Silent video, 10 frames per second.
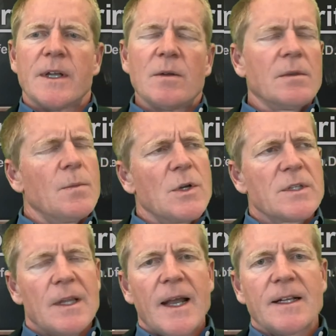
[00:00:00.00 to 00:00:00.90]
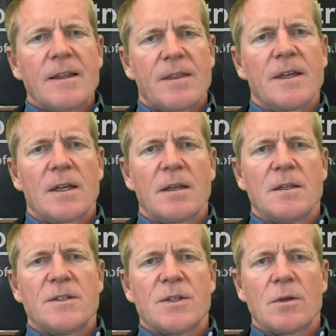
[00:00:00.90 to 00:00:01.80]
Now, the most likely thing
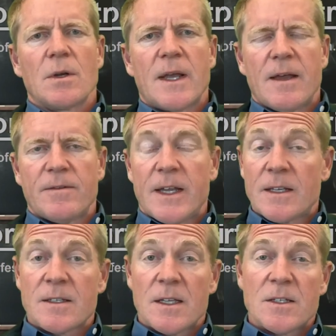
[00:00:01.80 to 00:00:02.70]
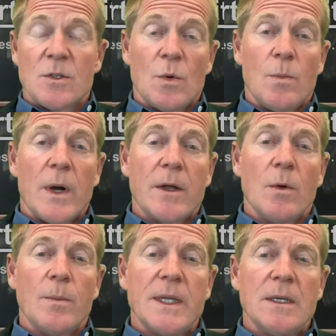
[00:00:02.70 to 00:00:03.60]
is you're going to have access to a
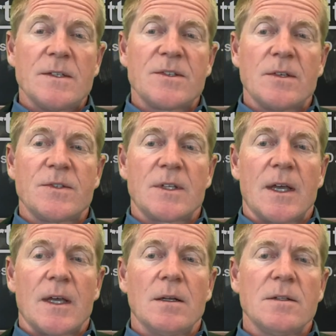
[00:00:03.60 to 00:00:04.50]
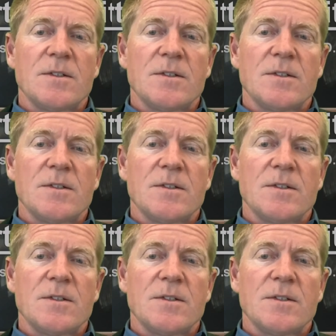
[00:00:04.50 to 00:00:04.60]
bioimpedance scale.